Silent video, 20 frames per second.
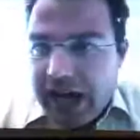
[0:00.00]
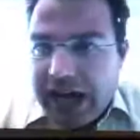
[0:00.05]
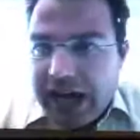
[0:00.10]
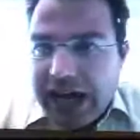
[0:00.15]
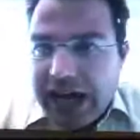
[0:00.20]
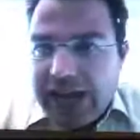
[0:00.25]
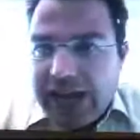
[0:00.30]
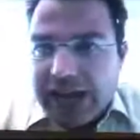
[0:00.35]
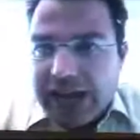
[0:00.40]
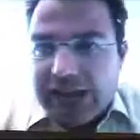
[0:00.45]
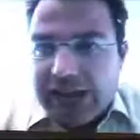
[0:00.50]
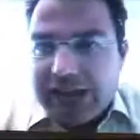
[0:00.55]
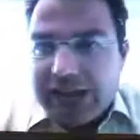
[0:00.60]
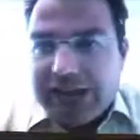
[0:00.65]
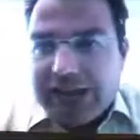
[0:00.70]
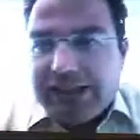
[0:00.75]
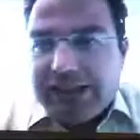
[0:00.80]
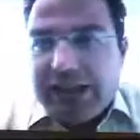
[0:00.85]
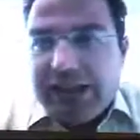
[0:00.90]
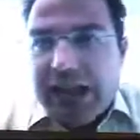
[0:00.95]
I can
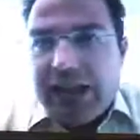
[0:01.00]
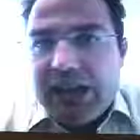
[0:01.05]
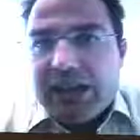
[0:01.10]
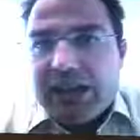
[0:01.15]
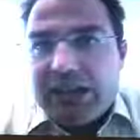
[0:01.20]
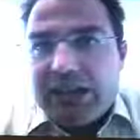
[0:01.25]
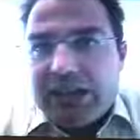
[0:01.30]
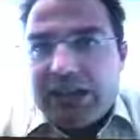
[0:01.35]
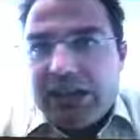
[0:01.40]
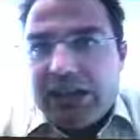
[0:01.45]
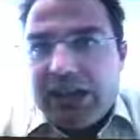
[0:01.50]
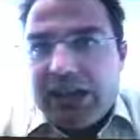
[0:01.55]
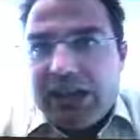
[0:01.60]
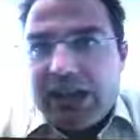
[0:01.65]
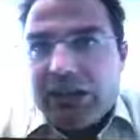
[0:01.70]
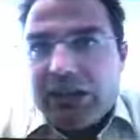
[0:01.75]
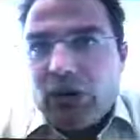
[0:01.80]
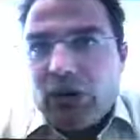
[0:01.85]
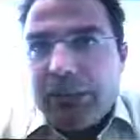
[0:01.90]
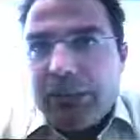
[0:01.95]
say that
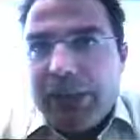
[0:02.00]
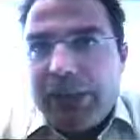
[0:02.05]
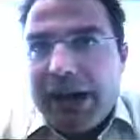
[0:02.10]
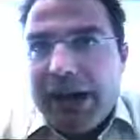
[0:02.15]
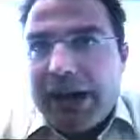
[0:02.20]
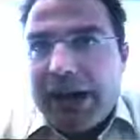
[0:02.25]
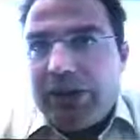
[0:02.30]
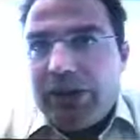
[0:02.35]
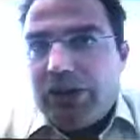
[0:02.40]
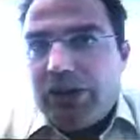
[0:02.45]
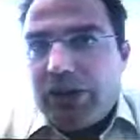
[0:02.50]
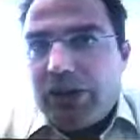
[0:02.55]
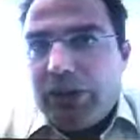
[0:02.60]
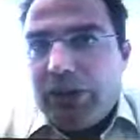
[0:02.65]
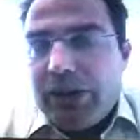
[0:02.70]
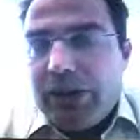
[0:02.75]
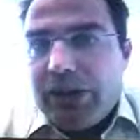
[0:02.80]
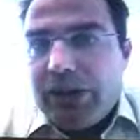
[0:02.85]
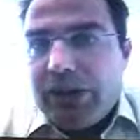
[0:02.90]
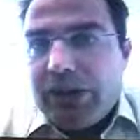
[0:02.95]
in
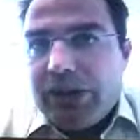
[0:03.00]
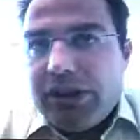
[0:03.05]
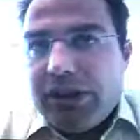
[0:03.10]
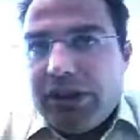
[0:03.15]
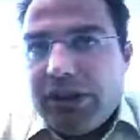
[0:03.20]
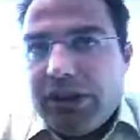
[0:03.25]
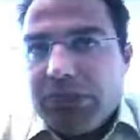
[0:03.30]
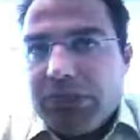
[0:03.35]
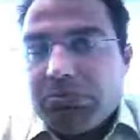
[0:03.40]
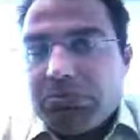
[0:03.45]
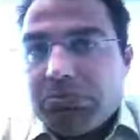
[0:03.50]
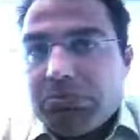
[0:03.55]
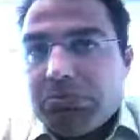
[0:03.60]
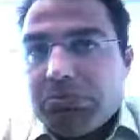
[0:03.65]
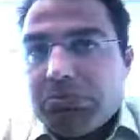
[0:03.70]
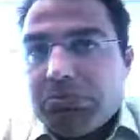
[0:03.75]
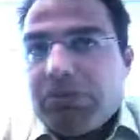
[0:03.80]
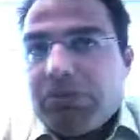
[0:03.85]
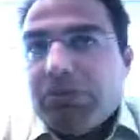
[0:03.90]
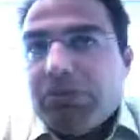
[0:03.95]
comparison with
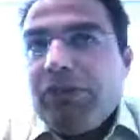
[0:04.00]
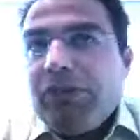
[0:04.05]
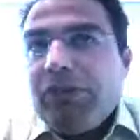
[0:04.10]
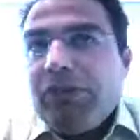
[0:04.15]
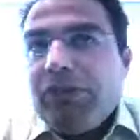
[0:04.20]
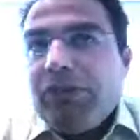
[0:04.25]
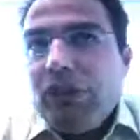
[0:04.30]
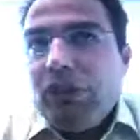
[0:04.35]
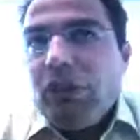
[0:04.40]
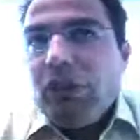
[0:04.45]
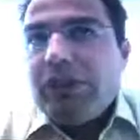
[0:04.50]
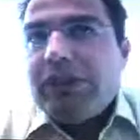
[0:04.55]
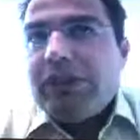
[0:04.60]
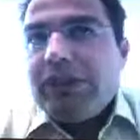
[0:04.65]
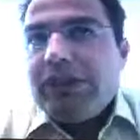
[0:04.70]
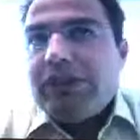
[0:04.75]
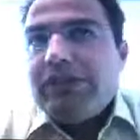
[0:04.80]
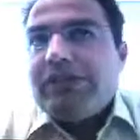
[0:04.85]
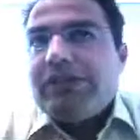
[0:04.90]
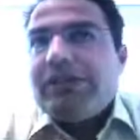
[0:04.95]

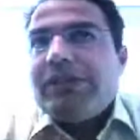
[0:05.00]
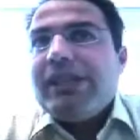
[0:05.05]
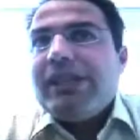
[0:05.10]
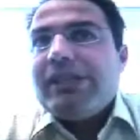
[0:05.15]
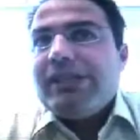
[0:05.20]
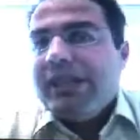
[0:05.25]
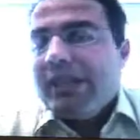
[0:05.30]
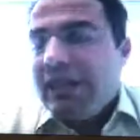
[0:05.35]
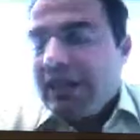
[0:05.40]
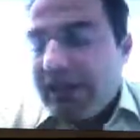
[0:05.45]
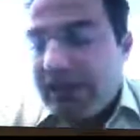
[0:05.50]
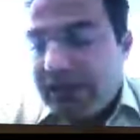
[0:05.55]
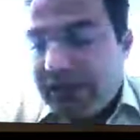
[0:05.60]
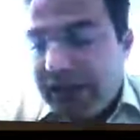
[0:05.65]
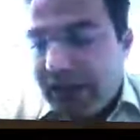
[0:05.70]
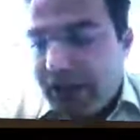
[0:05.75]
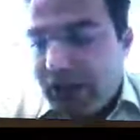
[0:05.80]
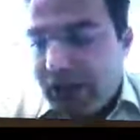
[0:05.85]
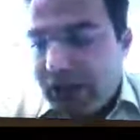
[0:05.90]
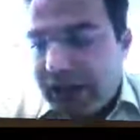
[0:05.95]
40, 60 years
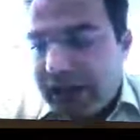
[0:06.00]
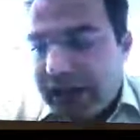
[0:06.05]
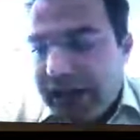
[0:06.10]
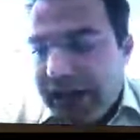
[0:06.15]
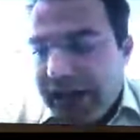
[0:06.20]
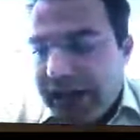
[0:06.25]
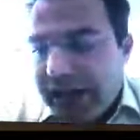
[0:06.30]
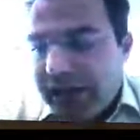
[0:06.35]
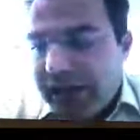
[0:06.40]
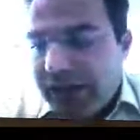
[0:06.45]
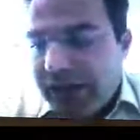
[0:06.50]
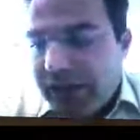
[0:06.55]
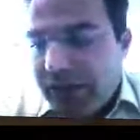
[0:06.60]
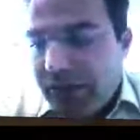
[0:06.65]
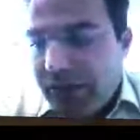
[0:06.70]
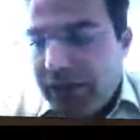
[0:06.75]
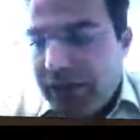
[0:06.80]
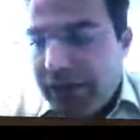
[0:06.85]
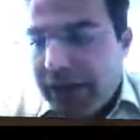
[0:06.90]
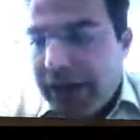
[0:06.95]
ago that I listened
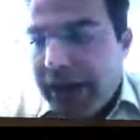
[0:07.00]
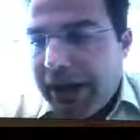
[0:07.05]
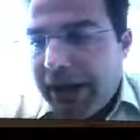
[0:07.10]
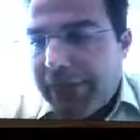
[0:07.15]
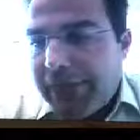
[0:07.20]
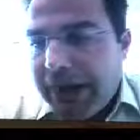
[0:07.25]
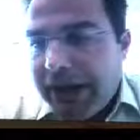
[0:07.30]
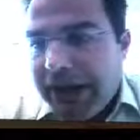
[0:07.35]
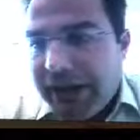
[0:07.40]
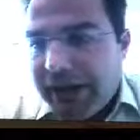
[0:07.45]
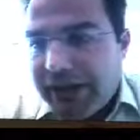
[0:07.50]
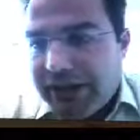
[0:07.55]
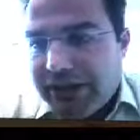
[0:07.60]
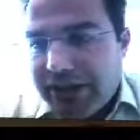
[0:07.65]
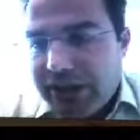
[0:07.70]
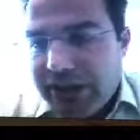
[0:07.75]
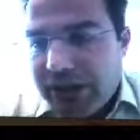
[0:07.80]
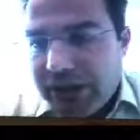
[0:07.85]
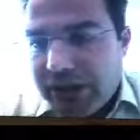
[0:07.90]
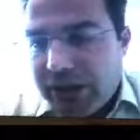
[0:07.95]
from my parents
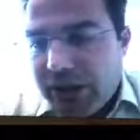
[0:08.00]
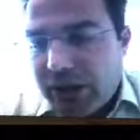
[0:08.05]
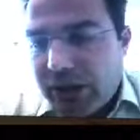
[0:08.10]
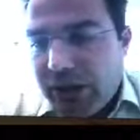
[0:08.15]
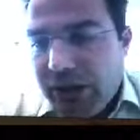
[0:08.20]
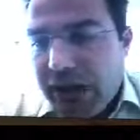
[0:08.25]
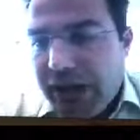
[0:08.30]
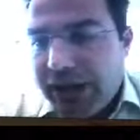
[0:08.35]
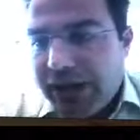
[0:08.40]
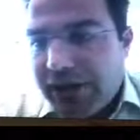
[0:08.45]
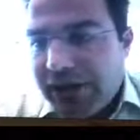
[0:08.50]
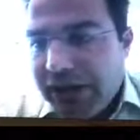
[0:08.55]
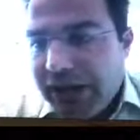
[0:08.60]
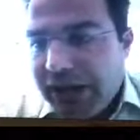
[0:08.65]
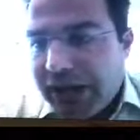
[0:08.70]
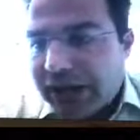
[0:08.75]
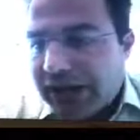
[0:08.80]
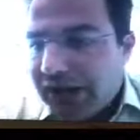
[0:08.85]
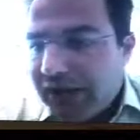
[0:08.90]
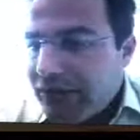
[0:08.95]
and other
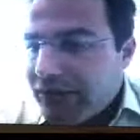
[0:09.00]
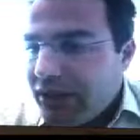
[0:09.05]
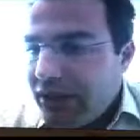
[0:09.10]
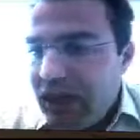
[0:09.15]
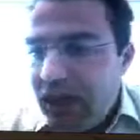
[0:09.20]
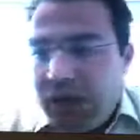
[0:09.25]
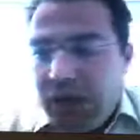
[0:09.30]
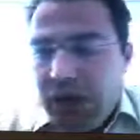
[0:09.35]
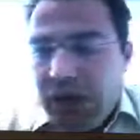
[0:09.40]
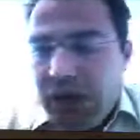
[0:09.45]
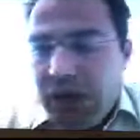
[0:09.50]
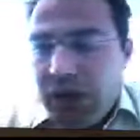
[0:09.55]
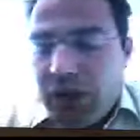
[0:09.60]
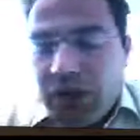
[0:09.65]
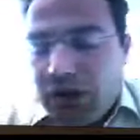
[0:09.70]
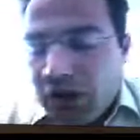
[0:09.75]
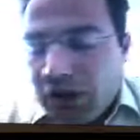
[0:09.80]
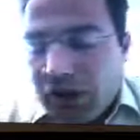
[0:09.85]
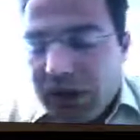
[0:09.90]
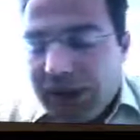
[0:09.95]
relatives,
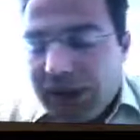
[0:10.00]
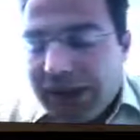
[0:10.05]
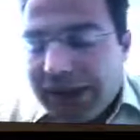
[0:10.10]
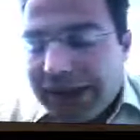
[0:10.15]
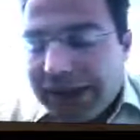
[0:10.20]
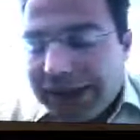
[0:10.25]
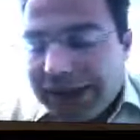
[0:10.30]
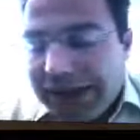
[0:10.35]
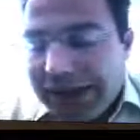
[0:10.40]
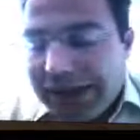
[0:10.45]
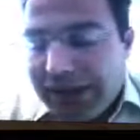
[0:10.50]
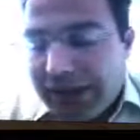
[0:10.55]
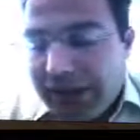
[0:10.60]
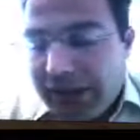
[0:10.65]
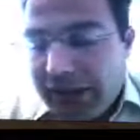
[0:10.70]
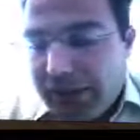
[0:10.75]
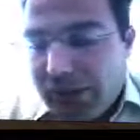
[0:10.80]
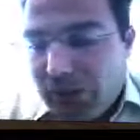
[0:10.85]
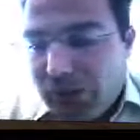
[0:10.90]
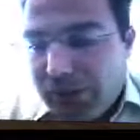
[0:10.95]
we don't have that trend
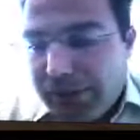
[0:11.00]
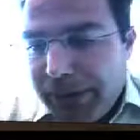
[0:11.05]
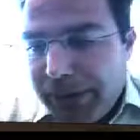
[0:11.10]
anymore.